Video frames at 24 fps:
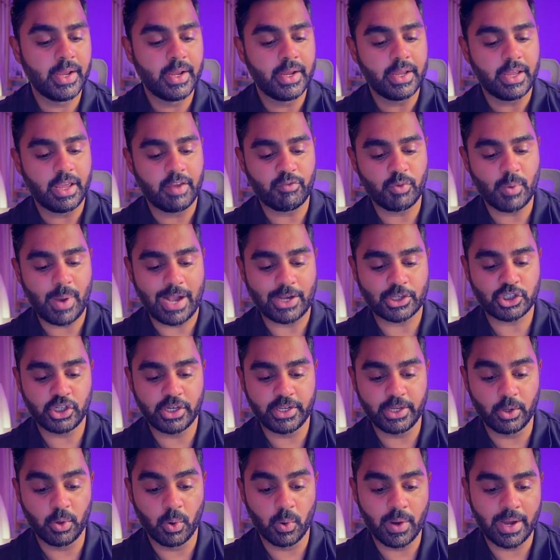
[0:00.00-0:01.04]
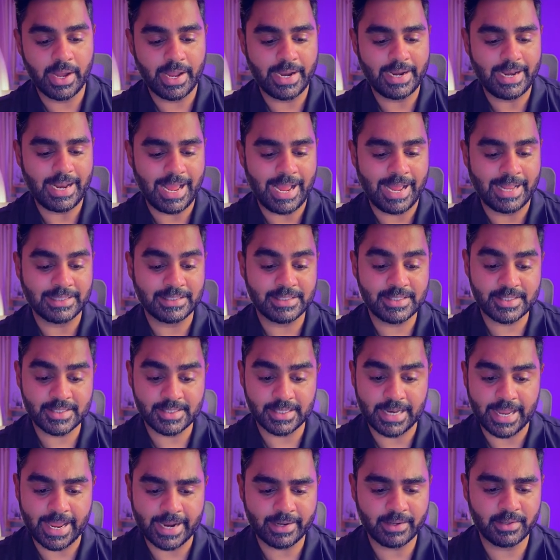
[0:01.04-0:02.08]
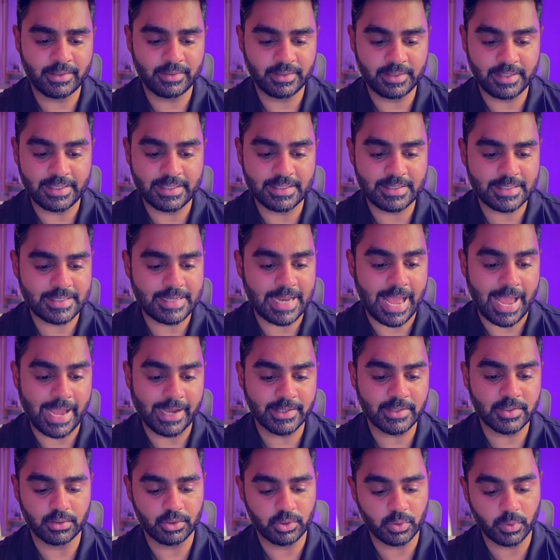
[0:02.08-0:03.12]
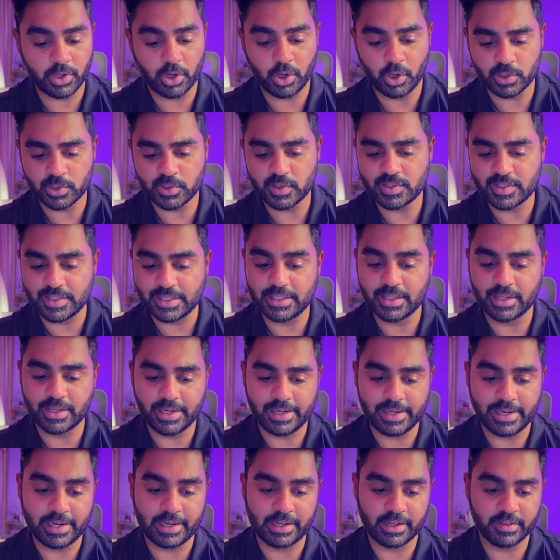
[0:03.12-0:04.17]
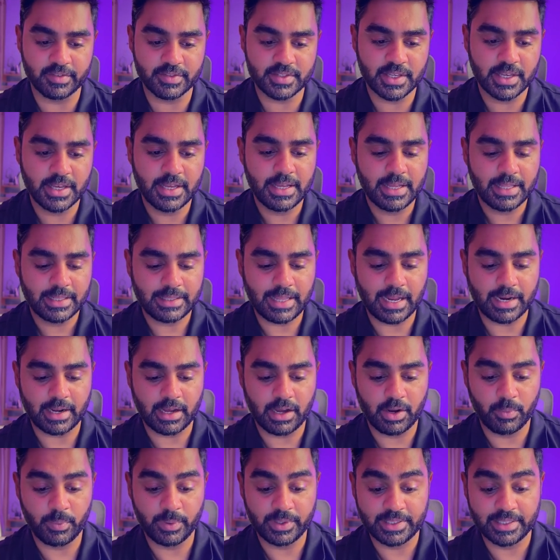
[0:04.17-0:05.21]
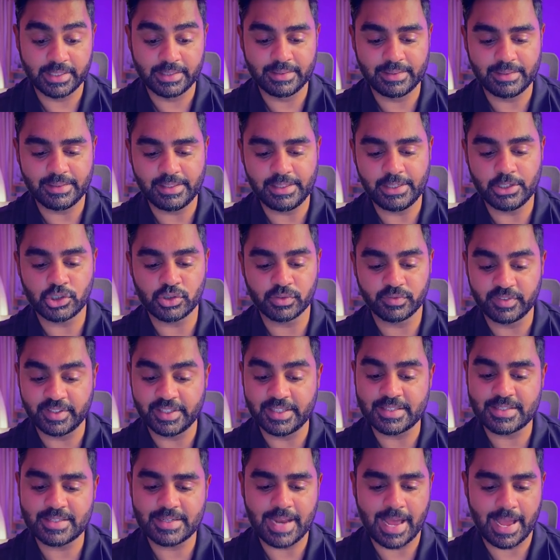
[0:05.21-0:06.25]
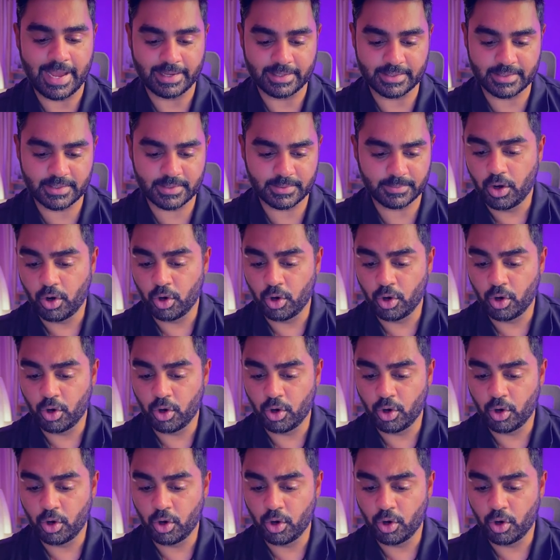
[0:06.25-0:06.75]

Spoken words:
If you actually go ahead and select these tags, you can also see the creatives that are within each of these tags.